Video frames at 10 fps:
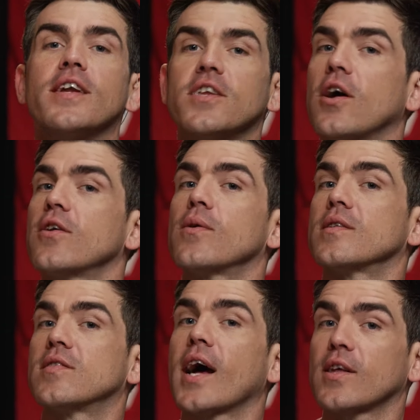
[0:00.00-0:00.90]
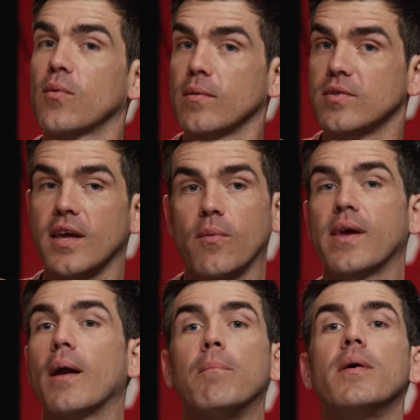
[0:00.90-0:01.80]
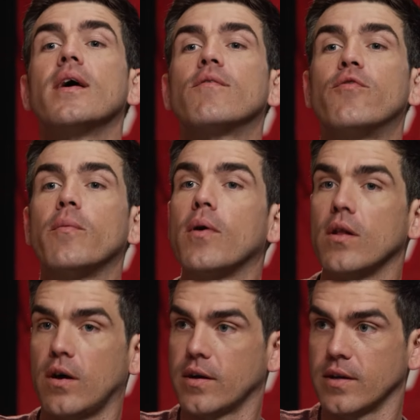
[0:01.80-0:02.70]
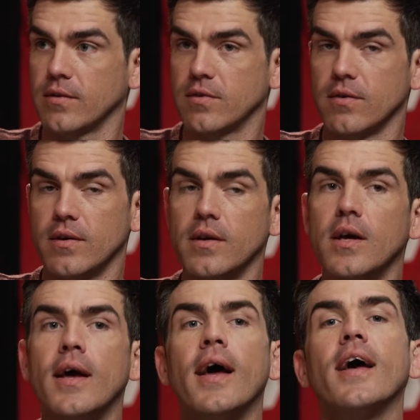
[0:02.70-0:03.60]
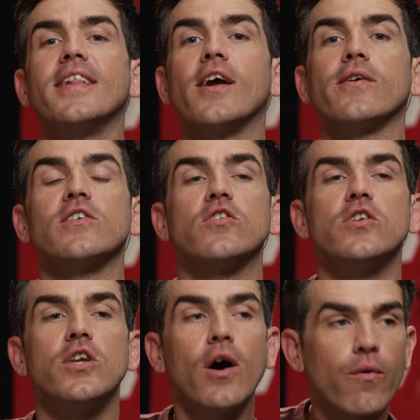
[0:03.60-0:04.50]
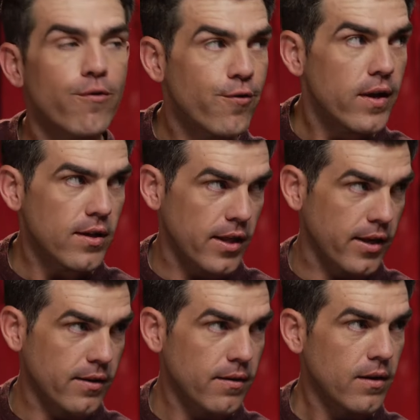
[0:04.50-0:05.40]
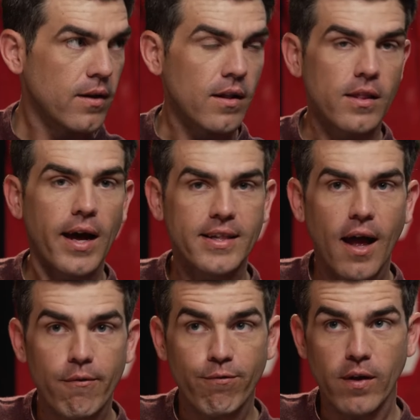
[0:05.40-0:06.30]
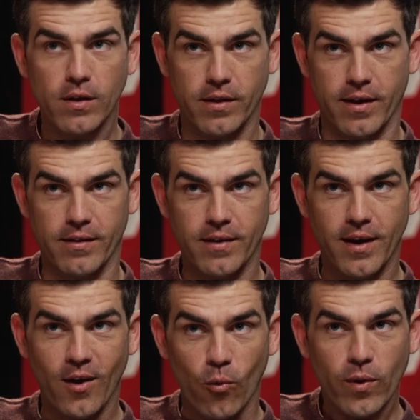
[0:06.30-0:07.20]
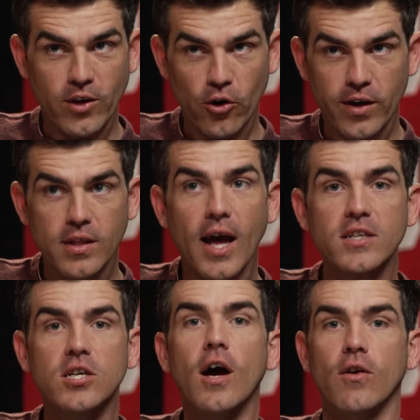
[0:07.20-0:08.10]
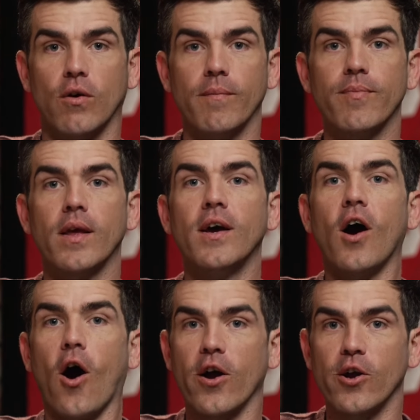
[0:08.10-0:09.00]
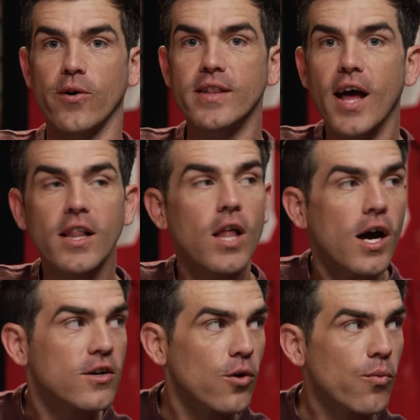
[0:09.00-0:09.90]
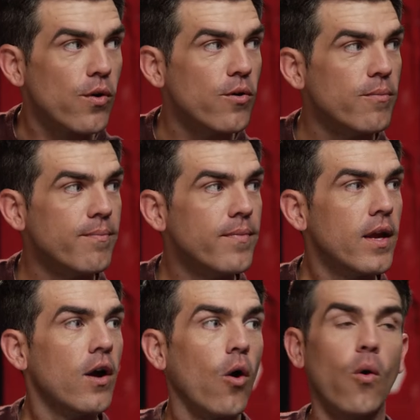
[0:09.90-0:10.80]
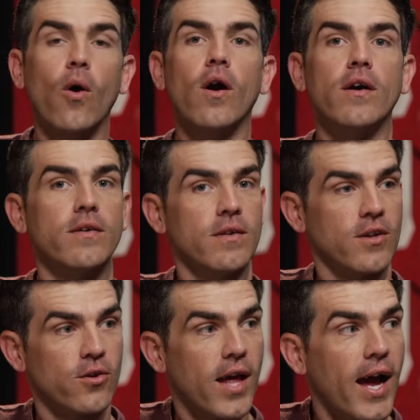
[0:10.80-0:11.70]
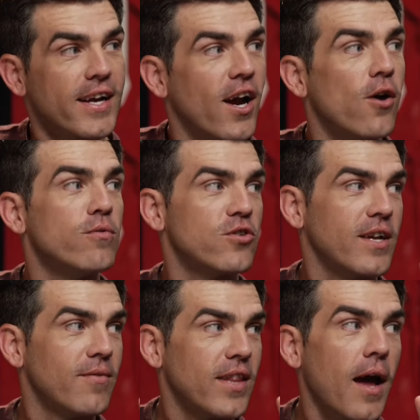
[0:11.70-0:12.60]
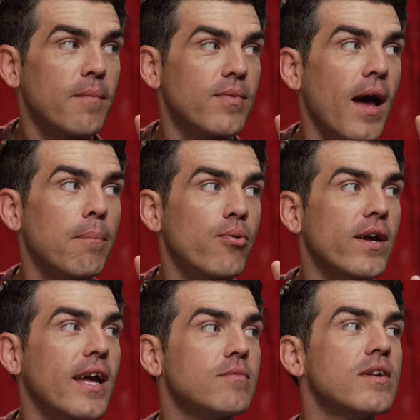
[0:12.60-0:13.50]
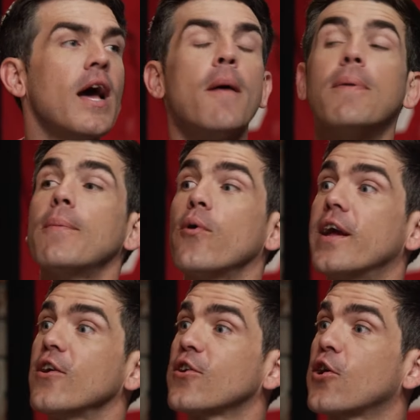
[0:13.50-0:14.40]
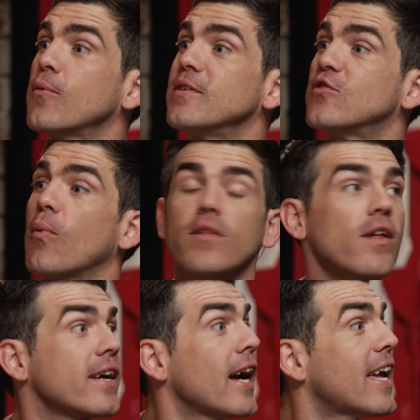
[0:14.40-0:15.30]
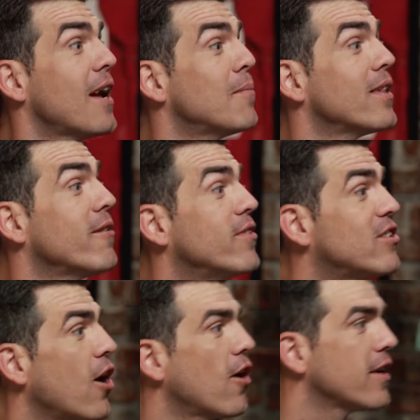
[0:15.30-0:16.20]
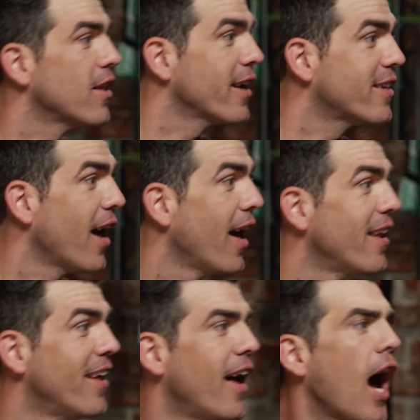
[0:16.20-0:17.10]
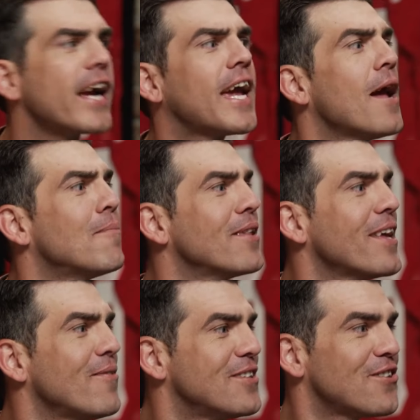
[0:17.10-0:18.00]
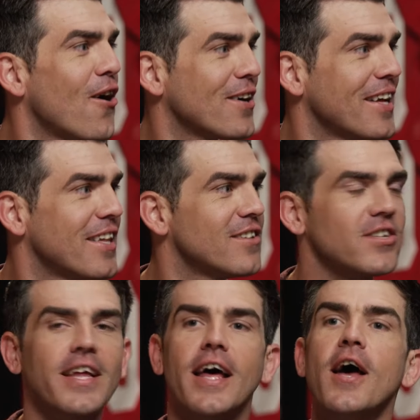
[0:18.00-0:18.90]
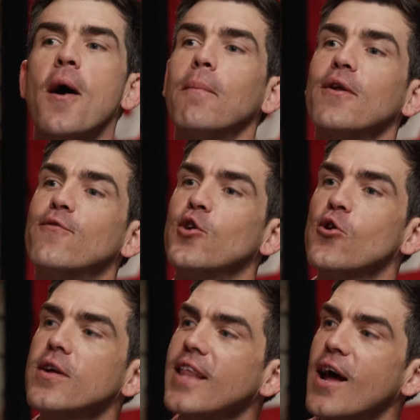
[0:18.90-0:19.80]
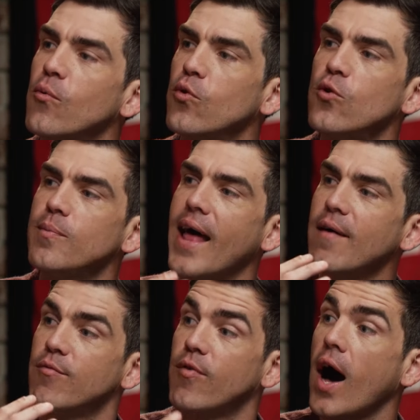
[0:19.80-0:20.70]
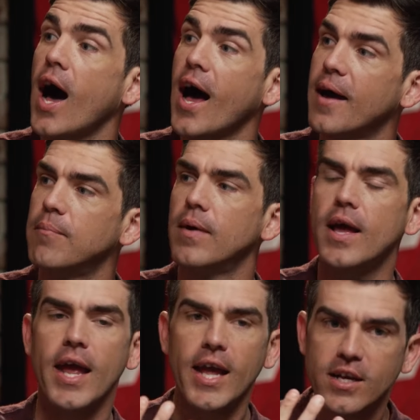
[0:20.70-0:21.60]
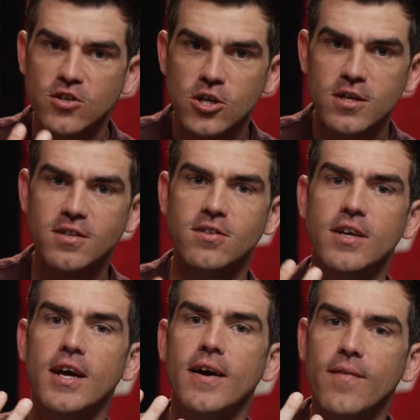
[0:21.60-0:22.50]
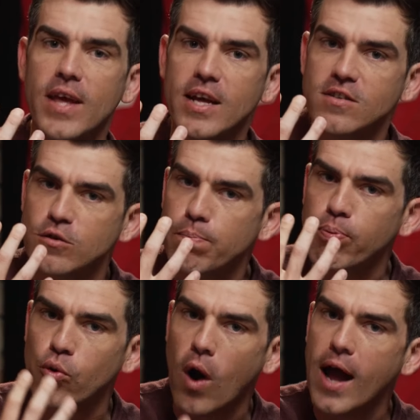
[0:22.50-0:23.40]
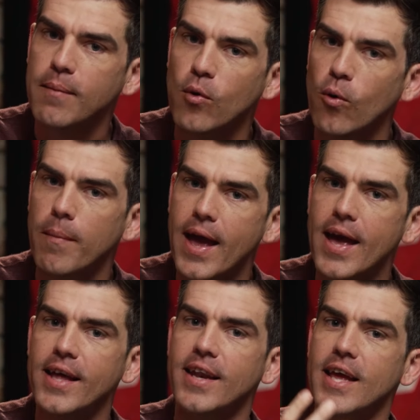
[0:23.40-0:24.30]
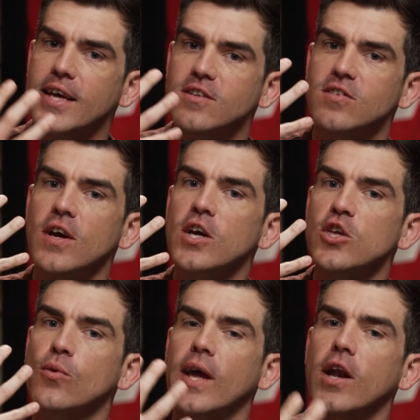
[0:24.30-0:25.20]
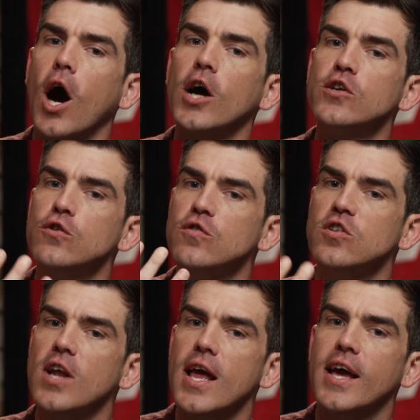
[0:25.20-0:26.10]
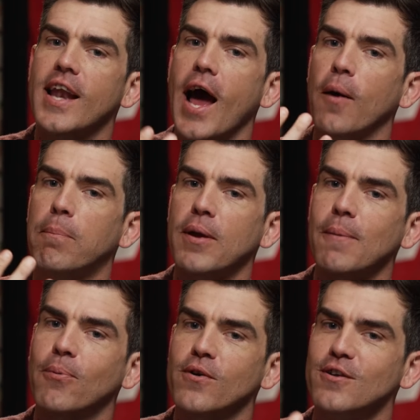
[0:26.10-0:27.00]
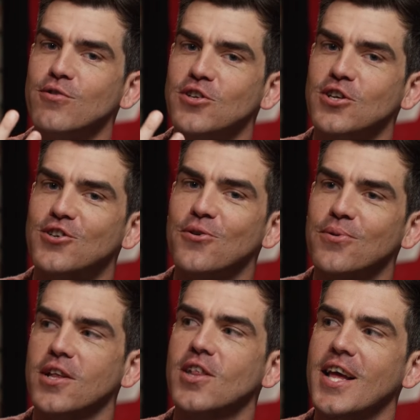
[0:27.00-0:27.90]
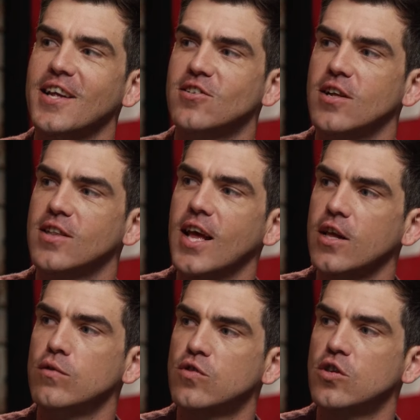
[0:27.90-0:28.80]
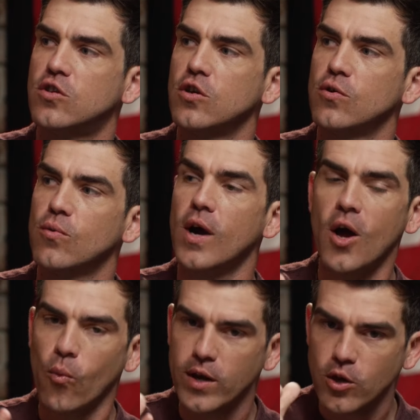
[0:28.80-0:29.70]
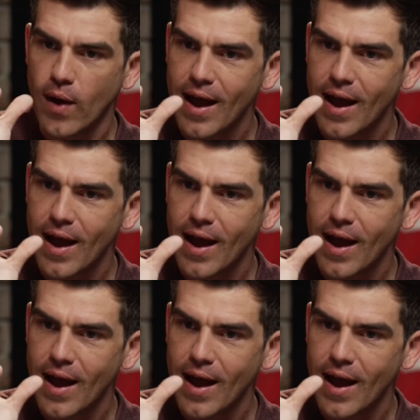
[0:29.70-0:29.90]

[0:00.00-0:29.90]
in it, y'all know exactly what I'm saying. We got a big football audience. There is no feeling like that feeling when you're in that tunnel or you're in that locker room or you're that coach giving that pregame speech. People hear Kirby Smart and they're like, I can't believe he's talking like that. I can't believe he's talking like that and saying that. But if you're in that room, that vibe, it just, it's primal, man. It's, you can understand how people used to do the things that they used to do when you